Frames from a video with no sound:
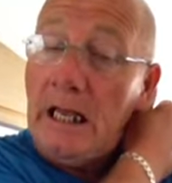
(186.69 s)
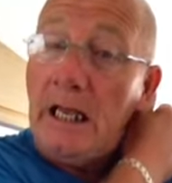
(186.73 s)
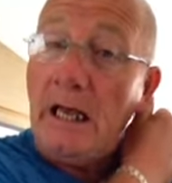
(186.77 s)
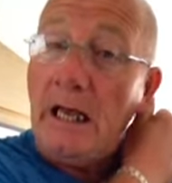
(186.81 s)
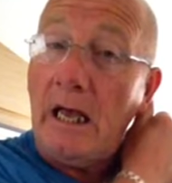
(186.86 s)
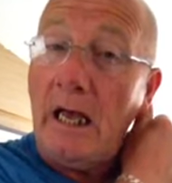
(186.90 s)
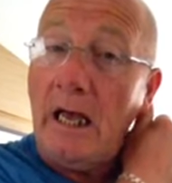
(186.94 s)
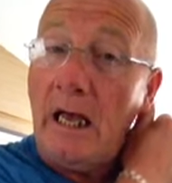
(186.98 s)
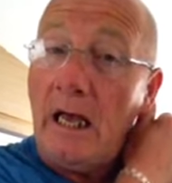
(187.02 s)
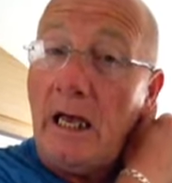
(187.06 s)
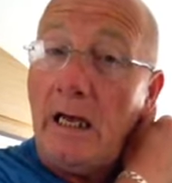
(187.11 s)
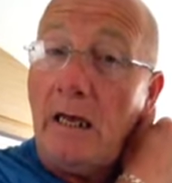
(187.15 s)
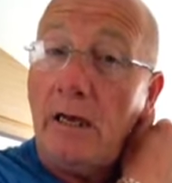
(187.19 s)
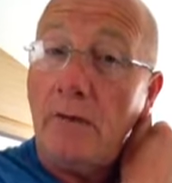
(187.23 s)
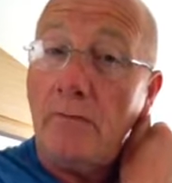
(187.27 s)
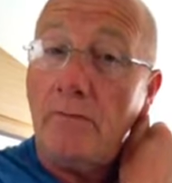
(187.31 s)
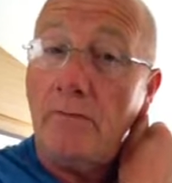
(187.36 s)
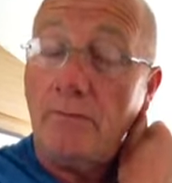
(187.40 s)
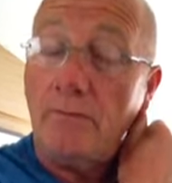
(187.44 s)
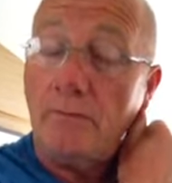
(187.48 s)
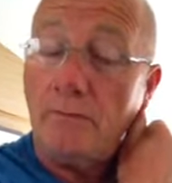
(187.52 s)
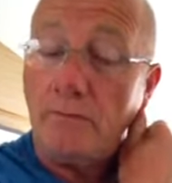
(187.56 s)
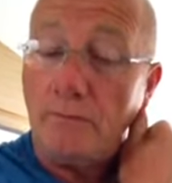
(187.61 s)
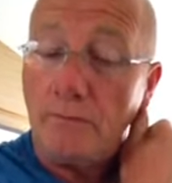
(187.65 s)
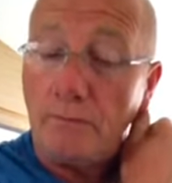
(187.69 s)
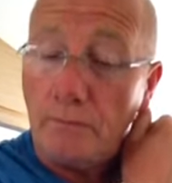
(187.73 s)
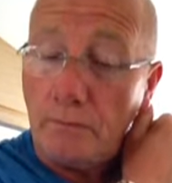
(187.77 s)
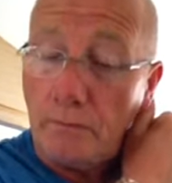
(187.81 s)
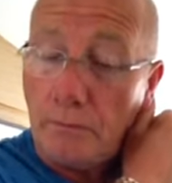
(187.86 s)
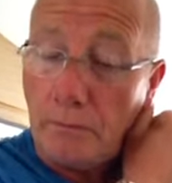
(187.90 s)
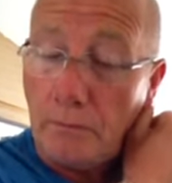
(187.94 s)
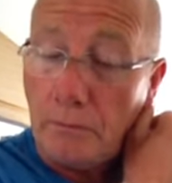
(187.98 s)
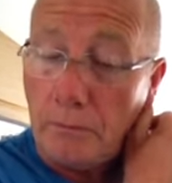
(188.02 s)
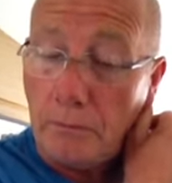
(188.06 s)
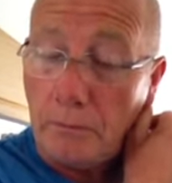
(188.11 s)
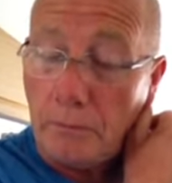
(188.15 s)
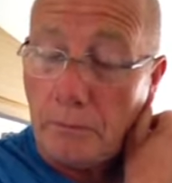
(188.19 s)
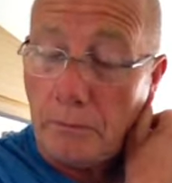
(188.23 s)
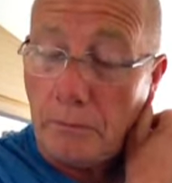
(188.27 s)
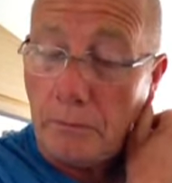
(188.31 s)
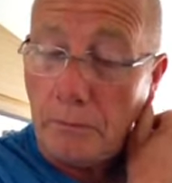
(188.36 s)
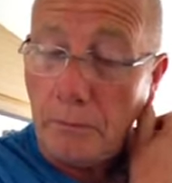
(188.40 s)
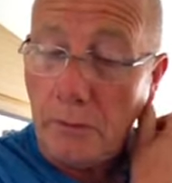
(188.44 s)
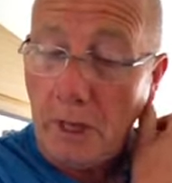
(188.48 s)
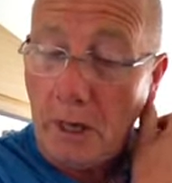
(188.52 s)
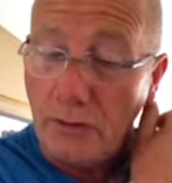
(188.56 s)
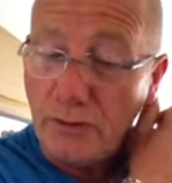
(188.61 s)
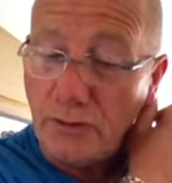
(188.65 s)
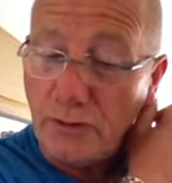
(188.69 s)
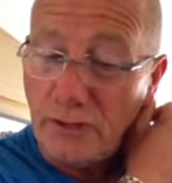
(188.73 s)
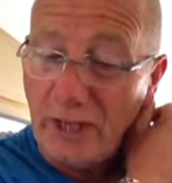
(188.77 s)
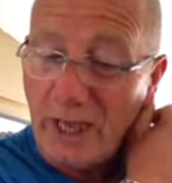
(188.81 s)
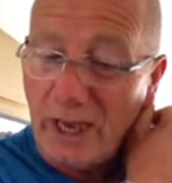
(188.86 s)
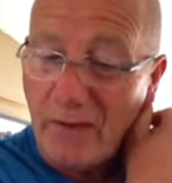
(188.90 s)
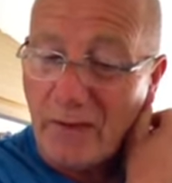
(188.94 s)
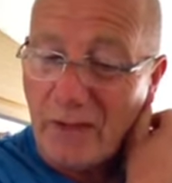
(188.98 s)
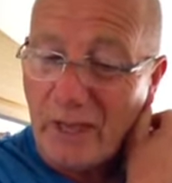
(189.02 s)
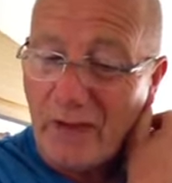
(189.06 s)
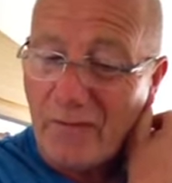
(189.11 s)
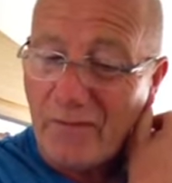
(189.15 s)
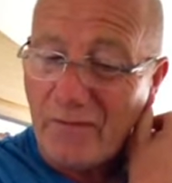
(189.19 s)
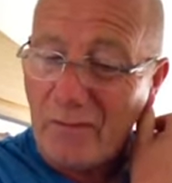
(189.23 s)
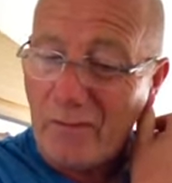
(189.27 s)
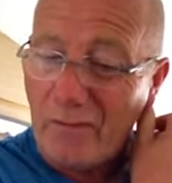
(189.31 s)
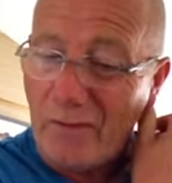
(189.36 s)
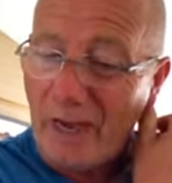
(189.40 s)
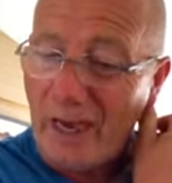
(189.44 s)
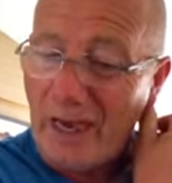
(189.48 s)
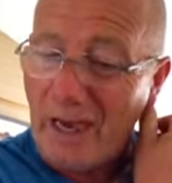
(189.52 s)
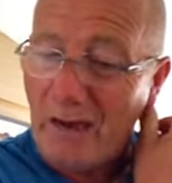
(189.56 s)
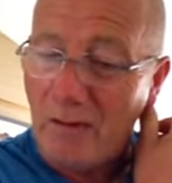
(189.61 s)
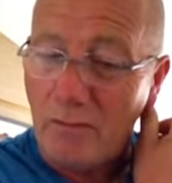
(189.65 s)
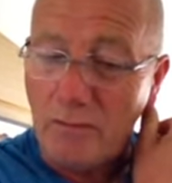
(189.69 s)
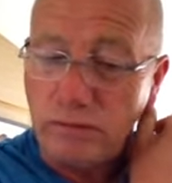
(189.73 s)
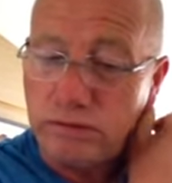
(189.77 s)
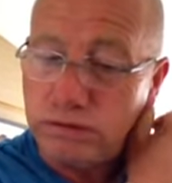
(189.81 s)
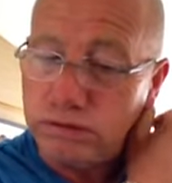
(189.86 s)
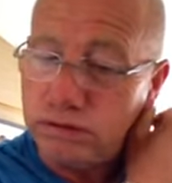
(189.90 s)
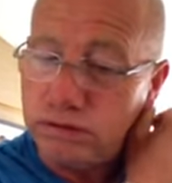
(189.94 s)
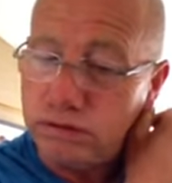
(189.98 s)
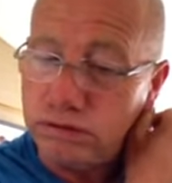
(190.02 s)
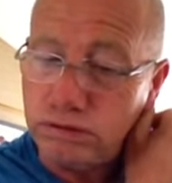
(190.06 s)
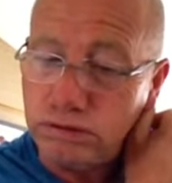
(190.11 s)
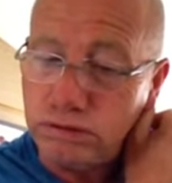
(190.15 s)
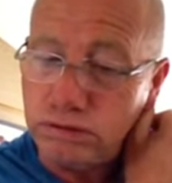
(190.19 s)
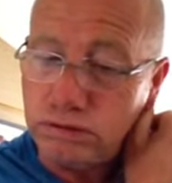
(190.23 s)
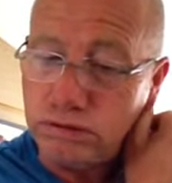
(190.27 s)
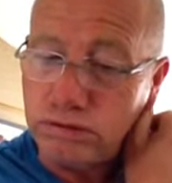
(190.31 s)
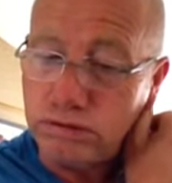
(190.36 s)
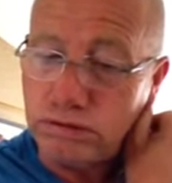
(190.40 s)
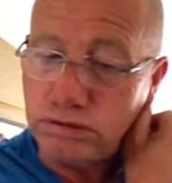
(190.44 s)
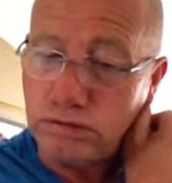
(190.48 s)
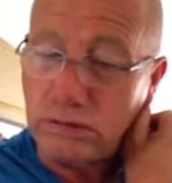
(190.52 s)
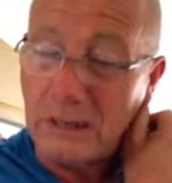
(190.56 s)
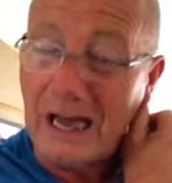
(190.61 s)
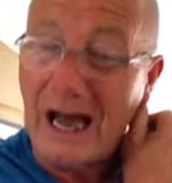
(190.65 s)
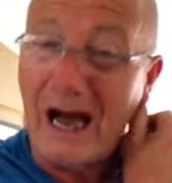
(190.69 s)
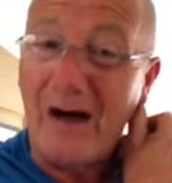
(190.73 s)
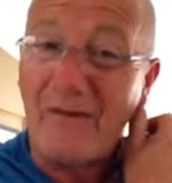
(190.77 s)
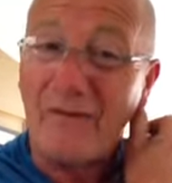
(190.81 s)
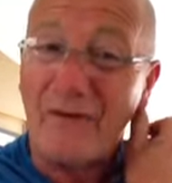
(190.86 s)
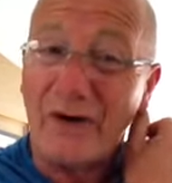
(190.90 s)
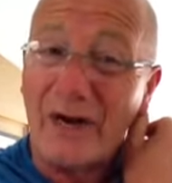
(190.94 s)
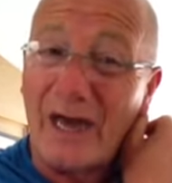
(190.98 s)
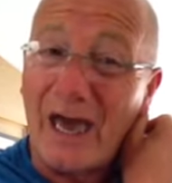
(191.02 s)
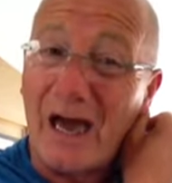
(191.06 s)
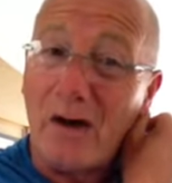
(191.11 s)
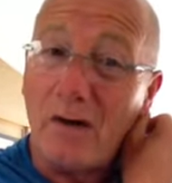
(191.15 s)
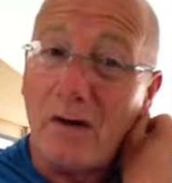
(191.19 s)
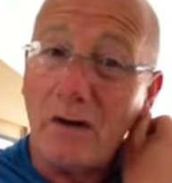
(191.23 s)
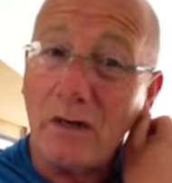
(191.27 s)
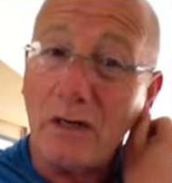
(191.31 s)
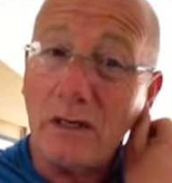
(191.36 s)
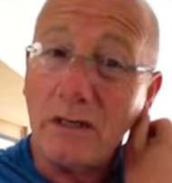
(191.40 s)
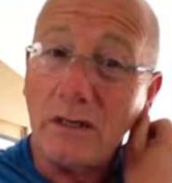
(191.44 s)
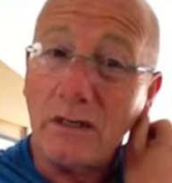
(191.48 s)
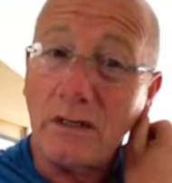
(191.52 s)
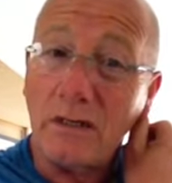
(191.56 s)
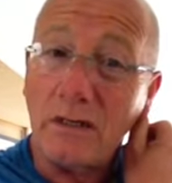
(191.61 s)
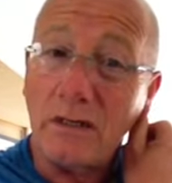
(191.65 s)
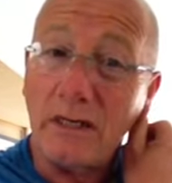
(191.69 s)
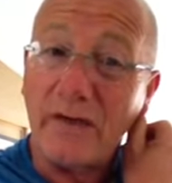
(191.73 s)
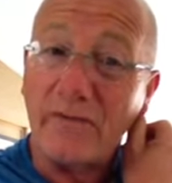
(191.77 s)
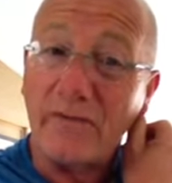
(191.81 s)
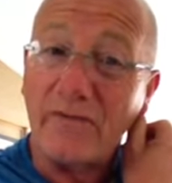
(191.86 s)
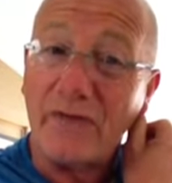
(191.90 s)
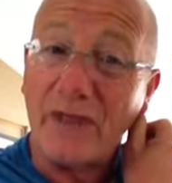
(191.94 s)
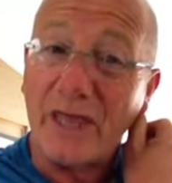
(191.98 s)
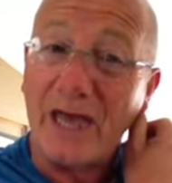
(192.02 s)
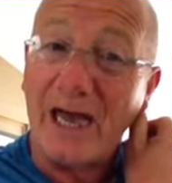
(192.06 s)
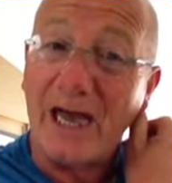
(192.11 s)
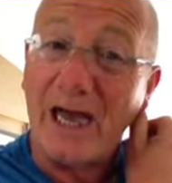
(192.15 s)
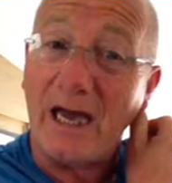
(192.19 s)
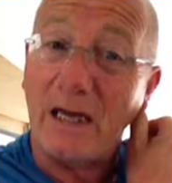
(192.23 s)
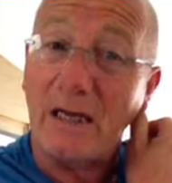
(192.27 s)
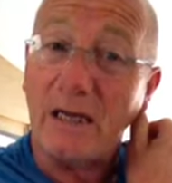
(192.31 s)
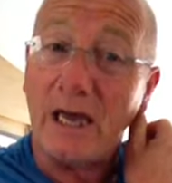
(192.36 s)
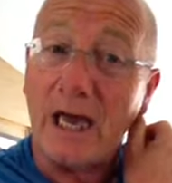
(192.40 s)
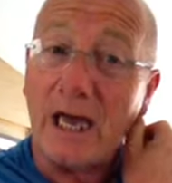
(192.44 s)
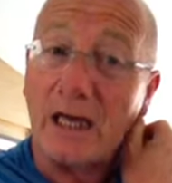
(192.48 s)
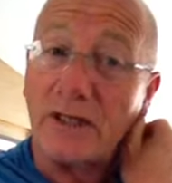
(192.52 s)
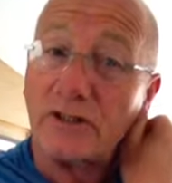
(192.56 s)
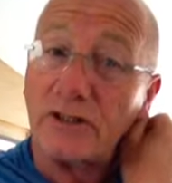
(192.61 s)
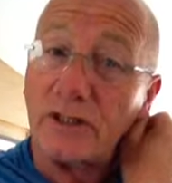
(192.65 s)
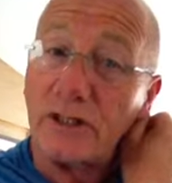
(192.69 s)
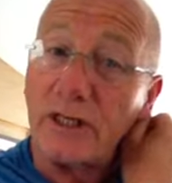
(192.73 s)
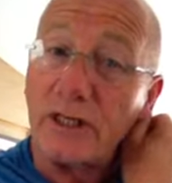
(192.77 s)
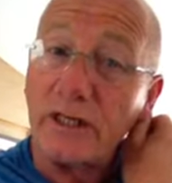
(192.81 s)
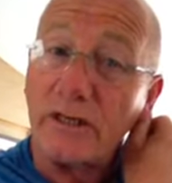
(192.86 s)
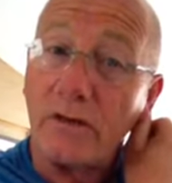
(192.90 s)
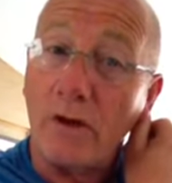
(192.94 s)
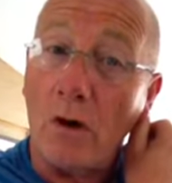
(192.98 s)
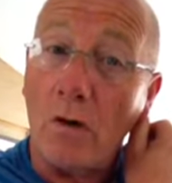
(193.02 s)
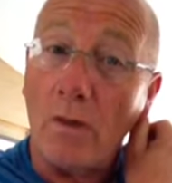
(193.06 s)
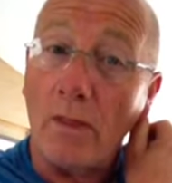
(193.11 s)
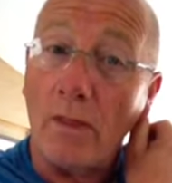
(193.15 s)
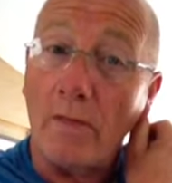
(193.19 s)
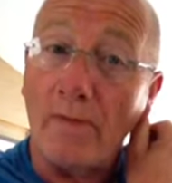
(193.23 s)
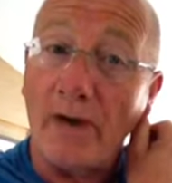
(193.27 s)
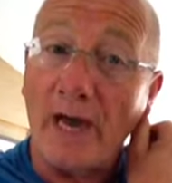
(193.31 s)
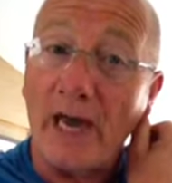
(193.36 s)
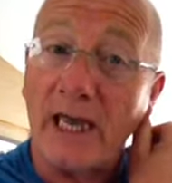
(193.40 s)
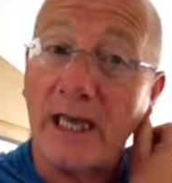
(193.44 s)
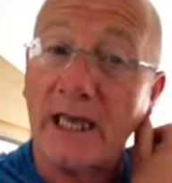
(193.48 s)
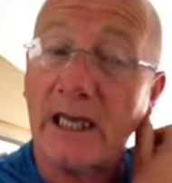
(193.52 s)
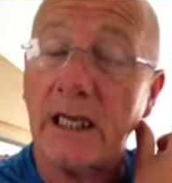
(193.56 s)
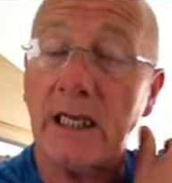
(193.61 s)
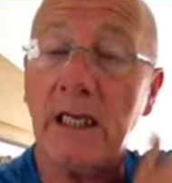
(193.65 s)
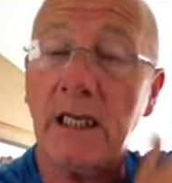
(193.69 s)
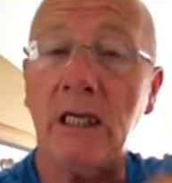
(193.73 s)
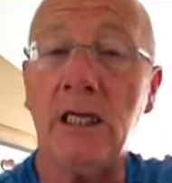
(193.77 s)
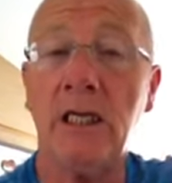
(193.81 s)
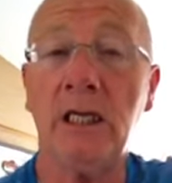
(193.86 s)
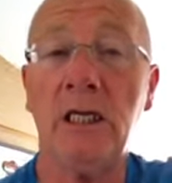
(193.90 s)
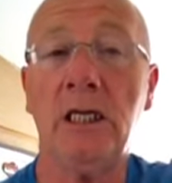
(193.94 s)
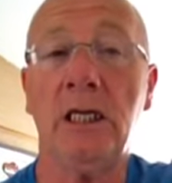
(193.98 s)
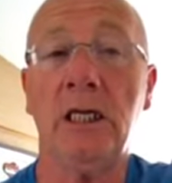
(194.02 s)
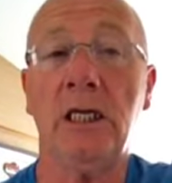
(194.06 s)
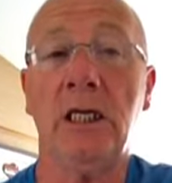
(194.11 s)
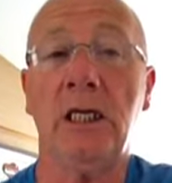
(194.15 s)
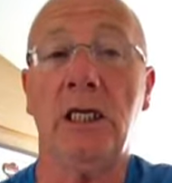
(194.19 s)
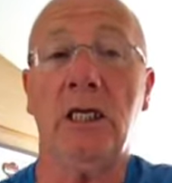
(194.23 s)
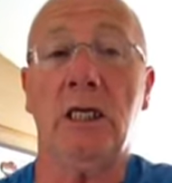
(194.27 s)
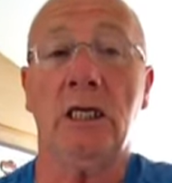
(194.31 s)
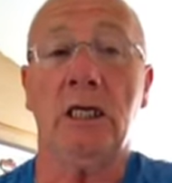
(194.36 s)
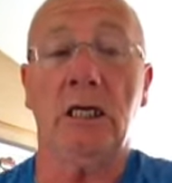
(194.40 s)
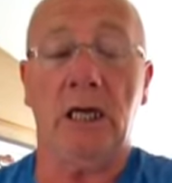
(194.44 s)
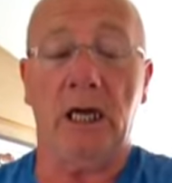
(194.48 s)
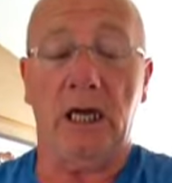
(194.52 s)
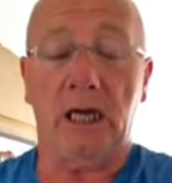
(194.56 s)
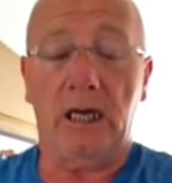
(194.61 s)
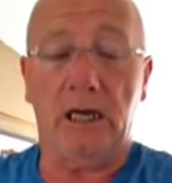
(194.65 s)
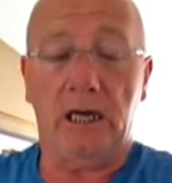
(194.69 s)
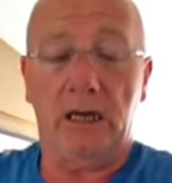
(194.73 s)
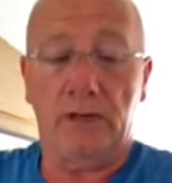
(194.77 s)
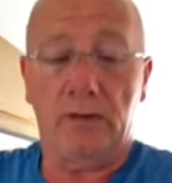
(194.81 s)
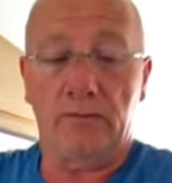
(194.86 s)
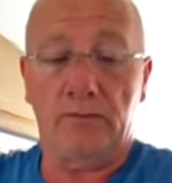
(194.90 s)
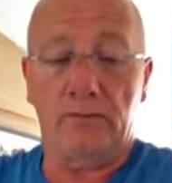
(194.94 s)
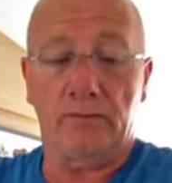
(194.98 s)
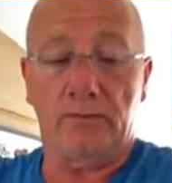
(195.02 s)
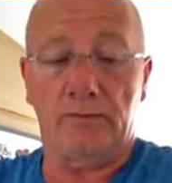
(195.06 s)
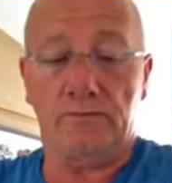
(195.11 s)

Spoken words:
I was only out there for about half an hour, if that, actually on the bank. I